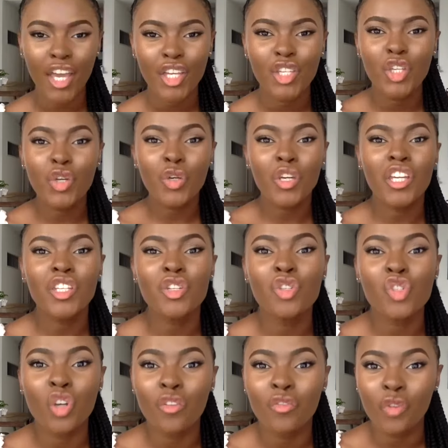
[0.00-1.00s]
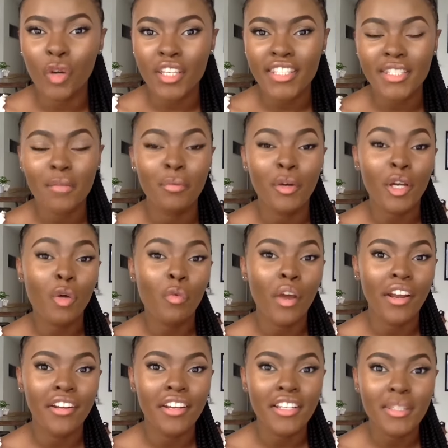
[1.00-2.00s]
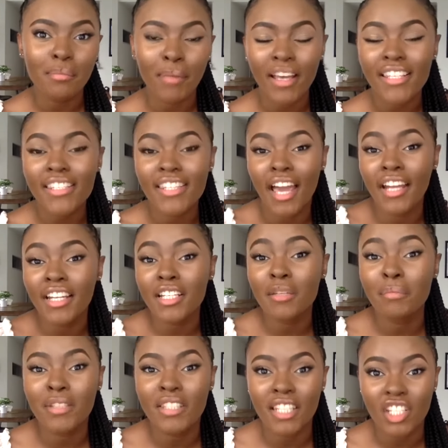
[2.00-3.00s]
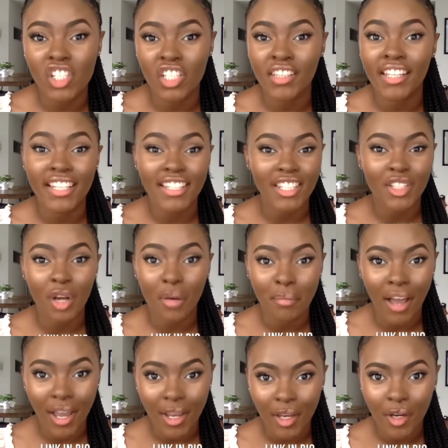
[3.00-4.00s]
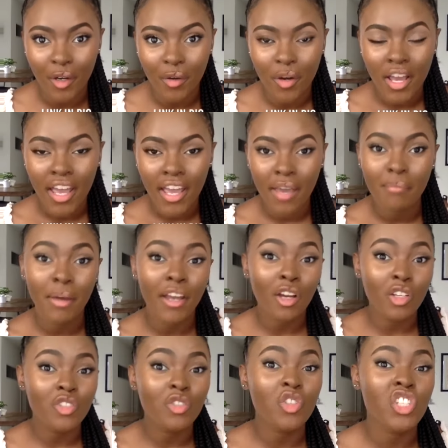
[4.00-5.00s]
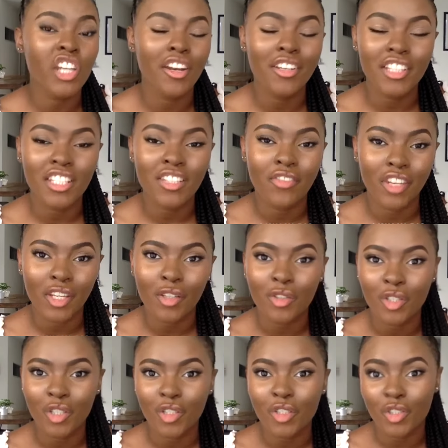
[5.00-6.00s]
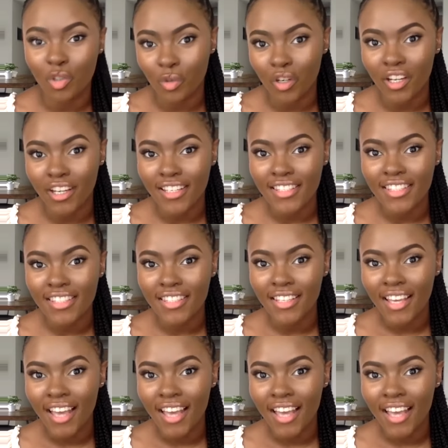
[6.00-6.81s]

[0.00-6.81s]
You can use your voice to bring awareness by signing the petition linked in our bio and by also sharing this video to your stories.